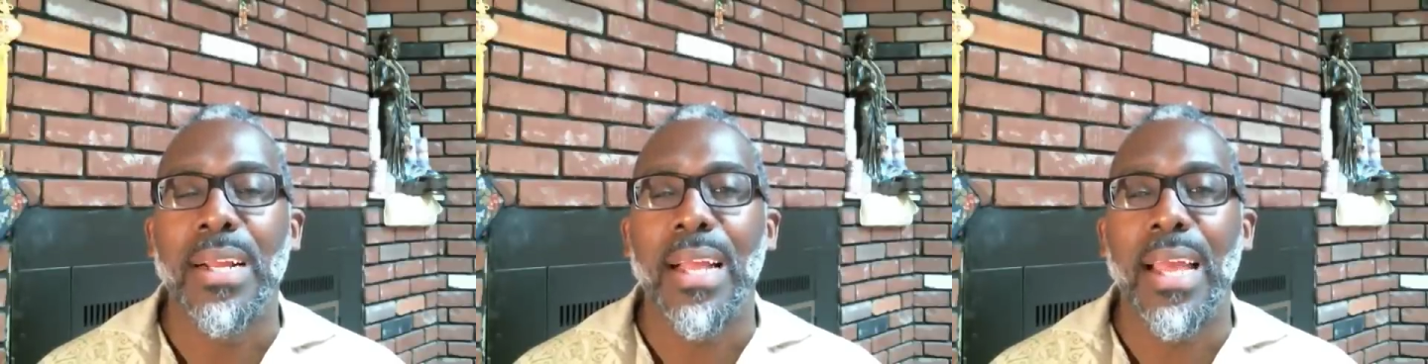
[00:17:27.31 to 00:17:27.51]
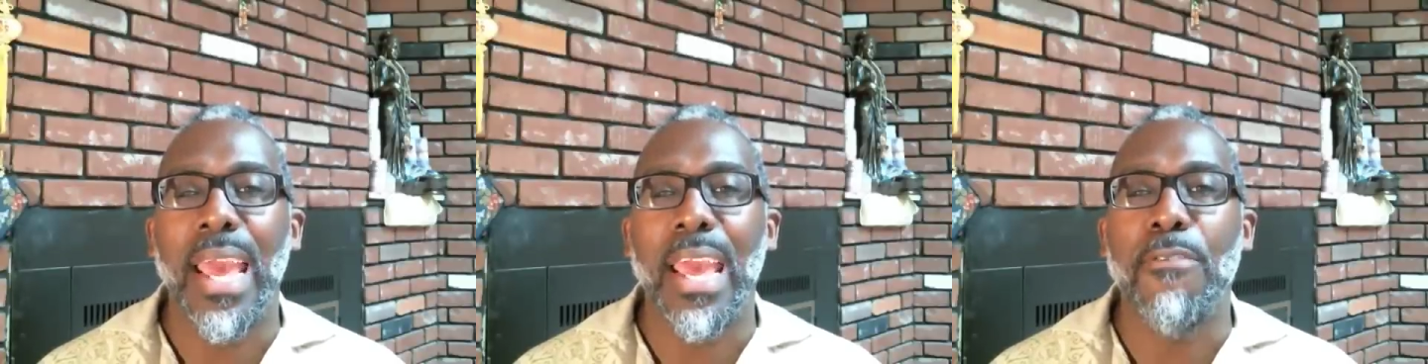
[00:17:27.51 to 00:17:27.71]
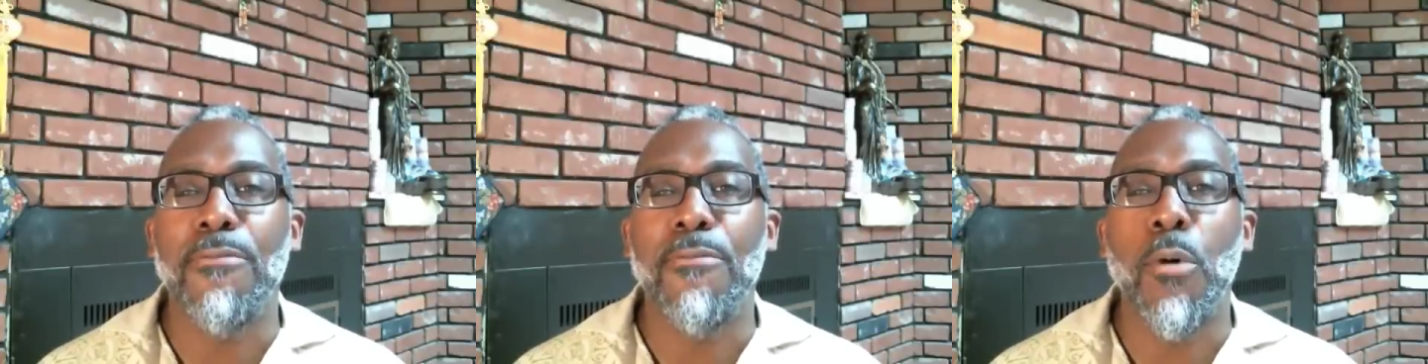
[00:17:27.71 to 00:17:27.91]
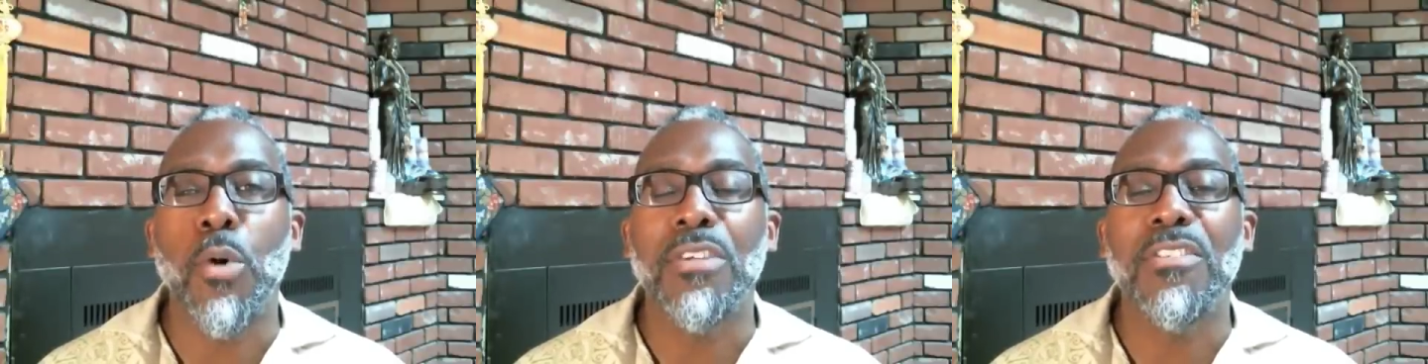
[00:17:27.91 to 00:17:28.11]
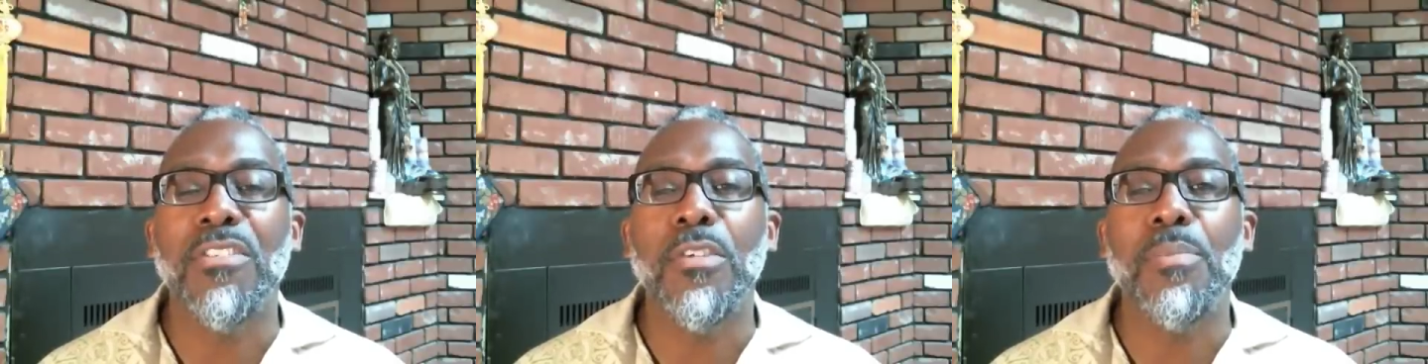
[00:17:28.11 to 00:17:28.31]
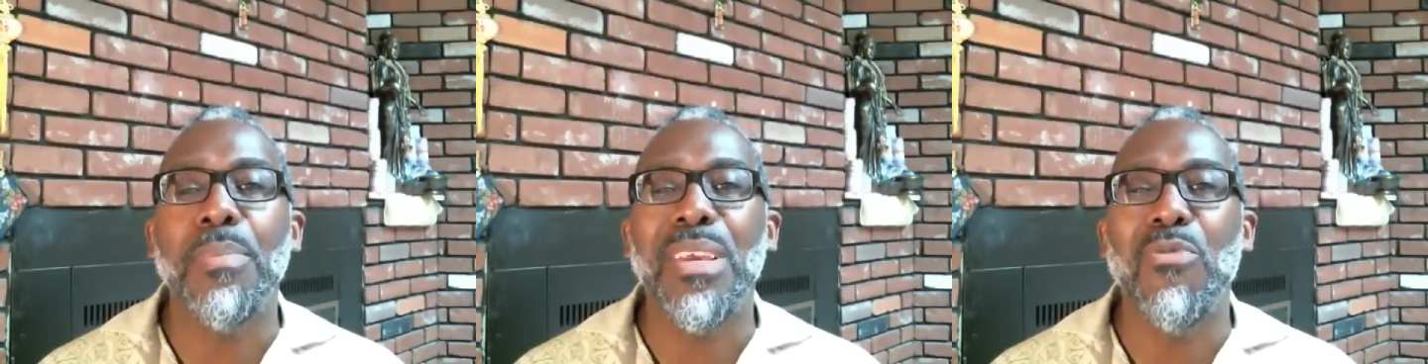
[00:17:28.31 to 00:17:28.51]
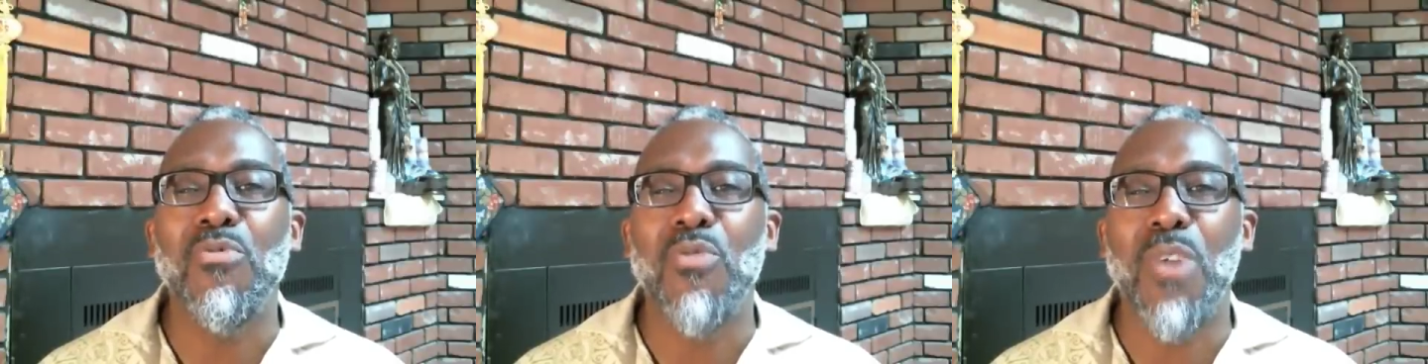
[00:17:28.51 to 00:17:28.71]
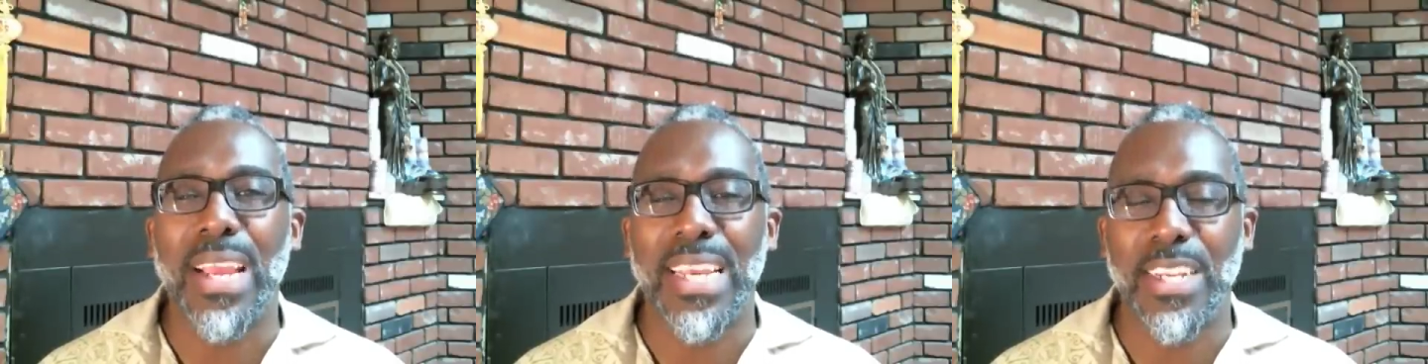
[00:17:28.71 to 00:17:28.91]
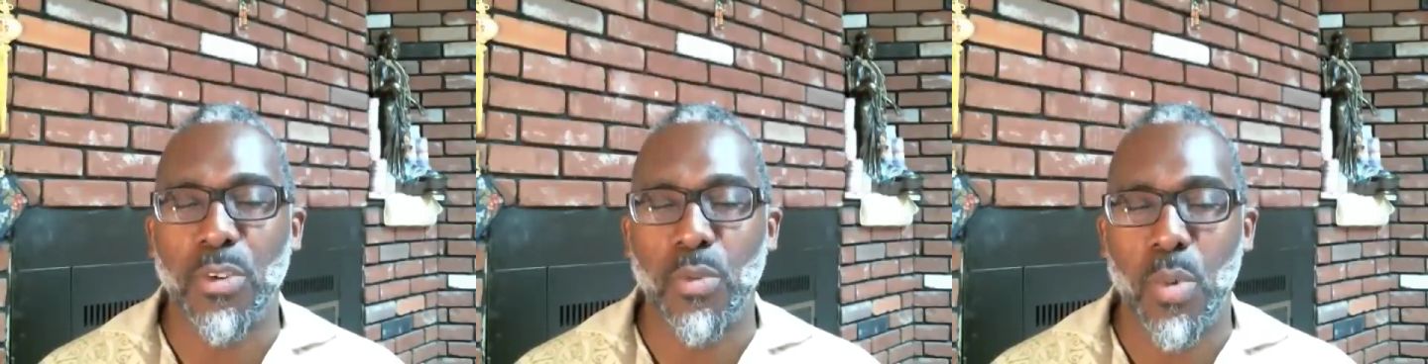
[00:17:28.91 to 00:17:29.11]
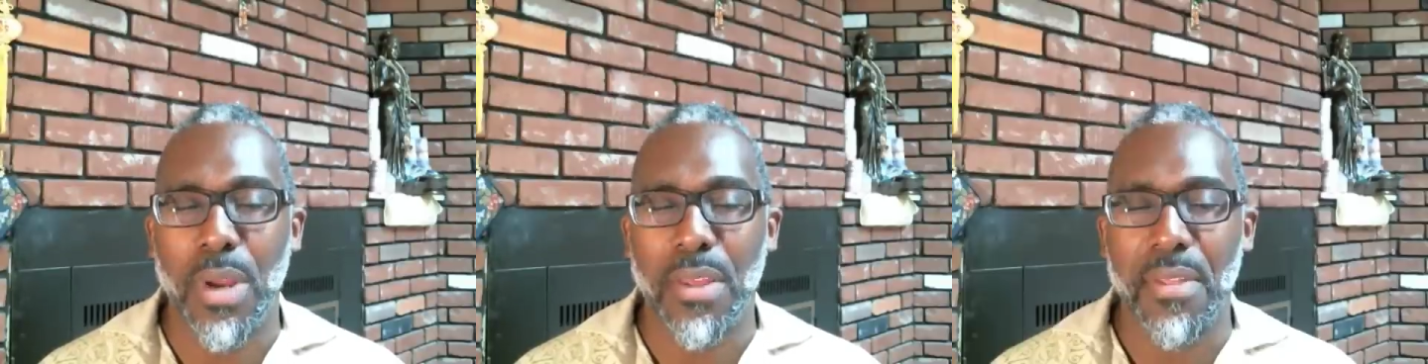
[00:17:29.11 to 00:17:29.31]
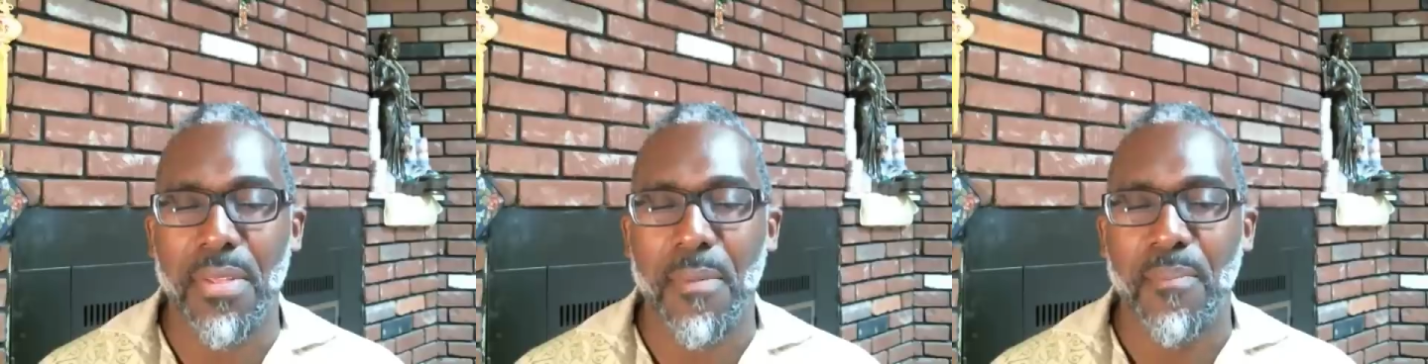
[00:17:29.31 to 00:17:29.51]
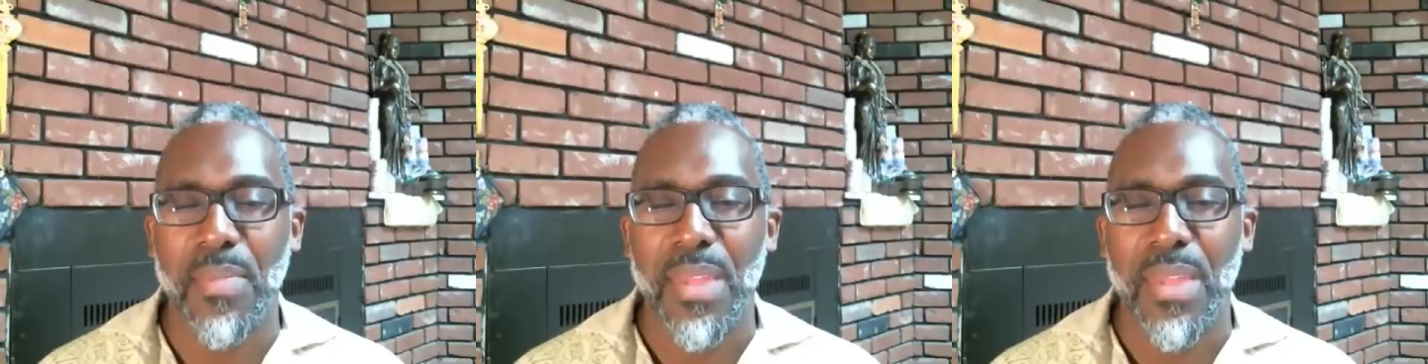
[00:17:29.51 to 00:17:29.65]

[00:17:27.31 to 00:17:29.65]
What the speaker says: a force to be reckoned with,